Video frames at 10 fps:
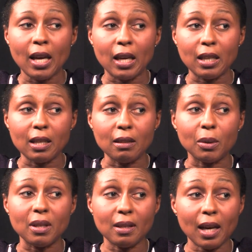and he's now
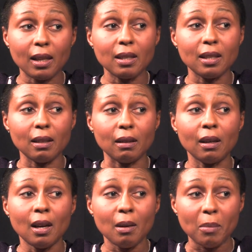decided to
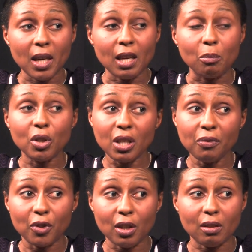make him
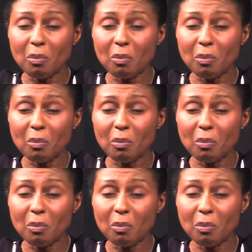chief judge.